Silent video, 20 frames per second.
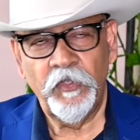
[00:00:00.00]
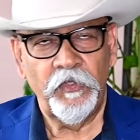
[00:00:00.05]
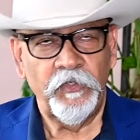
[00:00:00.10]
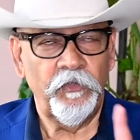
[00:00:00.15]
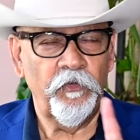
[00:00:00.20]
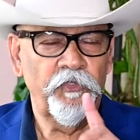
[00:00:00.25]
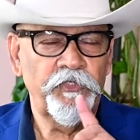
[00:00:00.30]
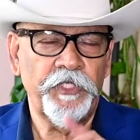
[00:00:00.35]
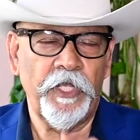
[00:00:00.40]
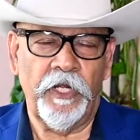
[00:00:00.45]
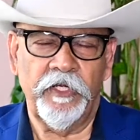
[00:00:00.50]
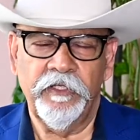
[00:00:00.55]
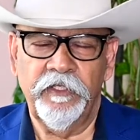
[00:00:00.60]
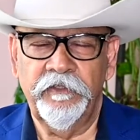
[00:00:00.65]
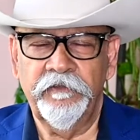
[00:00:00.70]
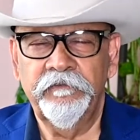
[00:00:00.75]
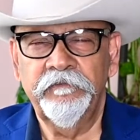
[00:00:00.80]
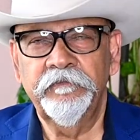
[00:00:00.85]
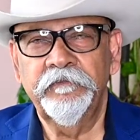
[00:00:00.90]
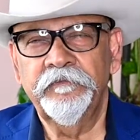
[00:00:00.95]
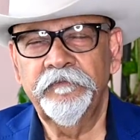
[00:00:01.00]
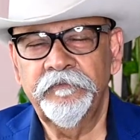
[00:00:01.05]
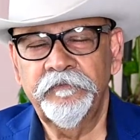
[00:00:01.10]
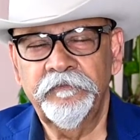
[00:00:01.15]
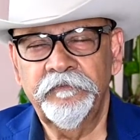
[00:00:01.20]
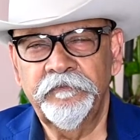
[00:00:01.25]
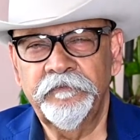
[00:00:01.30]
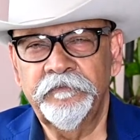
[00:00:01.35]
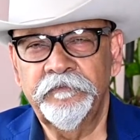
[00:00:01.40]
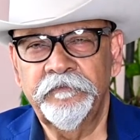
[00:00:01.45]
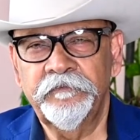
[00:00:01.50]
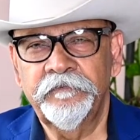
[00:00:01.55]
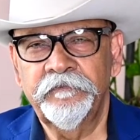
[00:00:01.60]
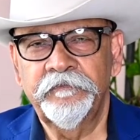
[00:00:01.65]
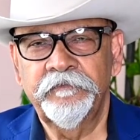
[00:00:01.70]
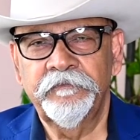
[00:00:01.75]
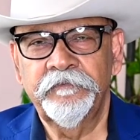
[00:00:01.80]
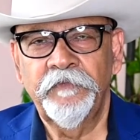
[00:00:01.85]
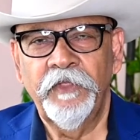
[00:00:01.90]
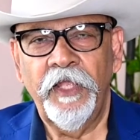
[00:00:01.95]
no jargon,
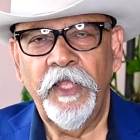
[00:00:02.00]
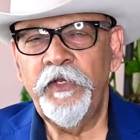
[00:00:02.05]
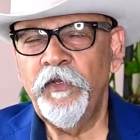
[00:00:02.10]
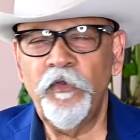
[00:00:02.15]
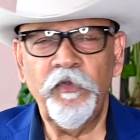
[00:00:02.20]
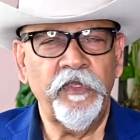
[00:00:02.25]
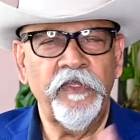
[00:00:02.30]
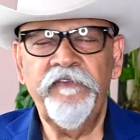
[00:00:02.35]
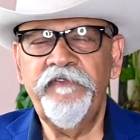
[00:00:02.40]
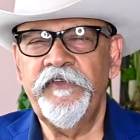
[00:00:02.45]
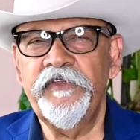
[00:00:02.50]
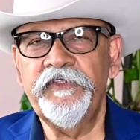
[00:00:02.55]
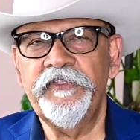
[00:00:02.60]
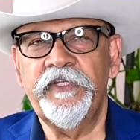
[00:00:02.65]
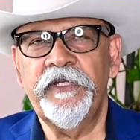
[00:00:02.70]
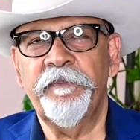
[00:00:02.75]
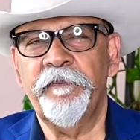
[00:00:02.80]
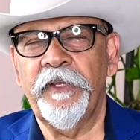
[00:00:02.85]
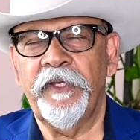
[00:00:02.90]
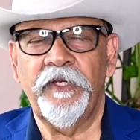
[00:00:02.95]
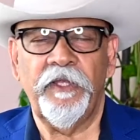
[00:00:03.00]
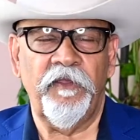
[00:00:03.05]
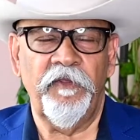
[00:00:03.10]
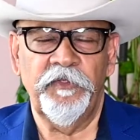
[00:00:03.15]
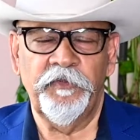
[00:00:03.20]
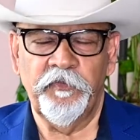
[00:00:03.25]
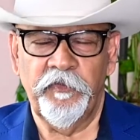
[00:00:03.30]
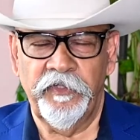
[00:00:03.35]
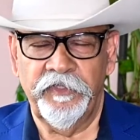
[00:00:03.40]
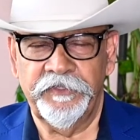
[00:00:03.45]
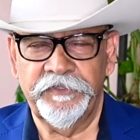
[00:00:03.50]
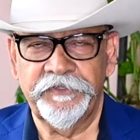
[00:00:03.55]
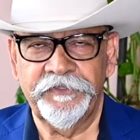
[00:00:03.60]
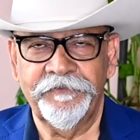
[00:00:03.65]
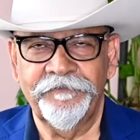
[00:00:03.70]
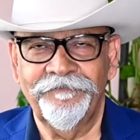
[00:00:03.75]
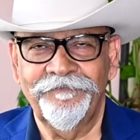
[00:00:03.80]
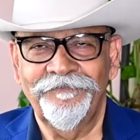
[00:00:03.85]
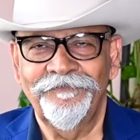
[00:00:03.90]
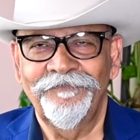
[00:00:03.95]
and no confusion about how it works.
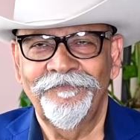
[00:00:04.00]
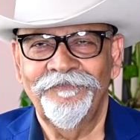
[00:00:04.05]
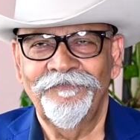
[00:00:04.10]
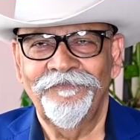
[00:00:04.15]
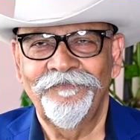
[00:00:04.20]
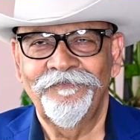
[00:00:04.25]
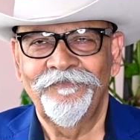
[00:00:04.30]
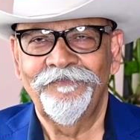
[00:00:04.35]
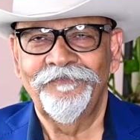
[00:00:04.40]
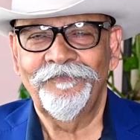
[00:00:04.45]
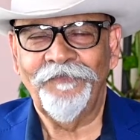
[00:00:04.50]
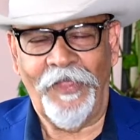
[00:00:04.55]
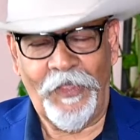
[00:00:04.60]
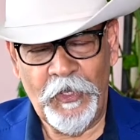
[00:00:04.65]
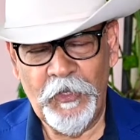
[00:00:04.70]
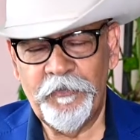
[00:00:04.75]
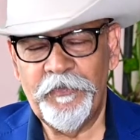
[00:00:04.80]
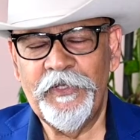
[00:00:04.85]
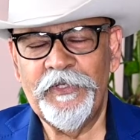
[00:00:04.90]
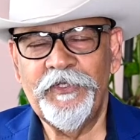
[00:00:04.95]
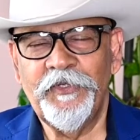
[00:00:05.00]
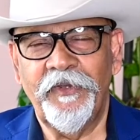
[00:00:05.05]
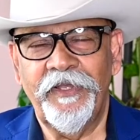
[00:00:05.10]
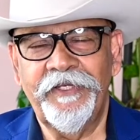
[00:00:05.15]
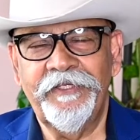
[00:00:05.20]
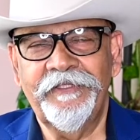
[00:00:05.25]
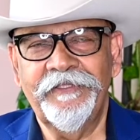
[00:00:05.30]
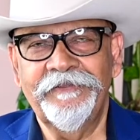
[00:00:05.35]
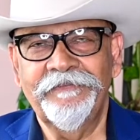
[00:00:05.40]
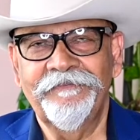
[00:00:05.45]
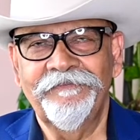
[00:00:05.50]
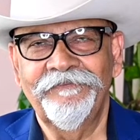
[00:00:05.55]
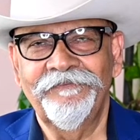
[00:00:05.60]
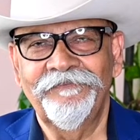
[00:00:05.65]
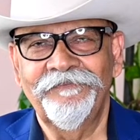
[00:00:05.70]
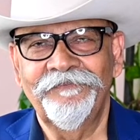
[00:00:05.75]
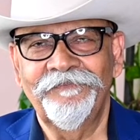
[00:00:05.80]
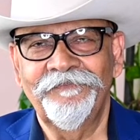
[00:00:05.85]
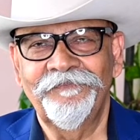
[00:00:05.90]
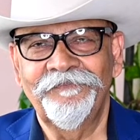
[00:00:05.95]
I hope you enjoy it.
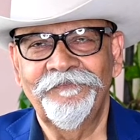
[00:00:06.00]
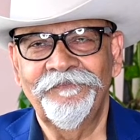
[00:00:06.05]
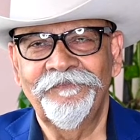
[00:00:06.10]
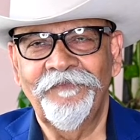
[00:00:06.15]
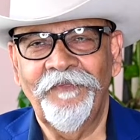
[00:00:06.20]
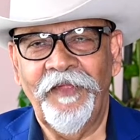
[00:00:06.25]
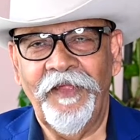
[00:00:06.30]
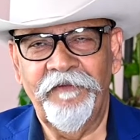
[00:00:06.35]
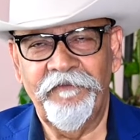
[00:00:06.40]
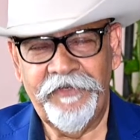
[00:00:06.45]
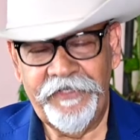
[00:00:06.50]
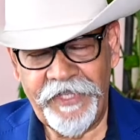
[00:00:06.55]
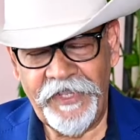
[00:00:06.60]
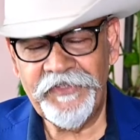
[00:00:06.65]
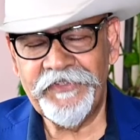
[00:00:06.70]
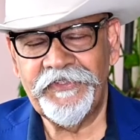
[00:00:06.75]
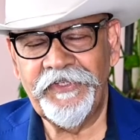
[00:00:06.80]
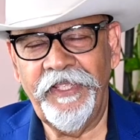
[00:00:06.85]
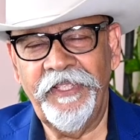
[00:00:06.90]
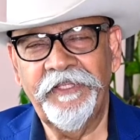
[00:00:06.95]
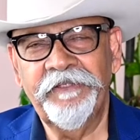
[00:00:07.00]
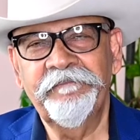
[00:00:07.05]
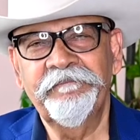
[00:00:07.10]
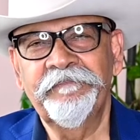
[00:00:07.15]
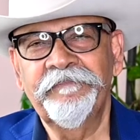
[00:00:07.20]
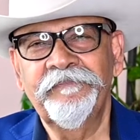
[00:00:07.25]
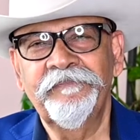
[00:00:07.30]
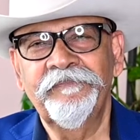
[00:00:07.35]
Have a nice day.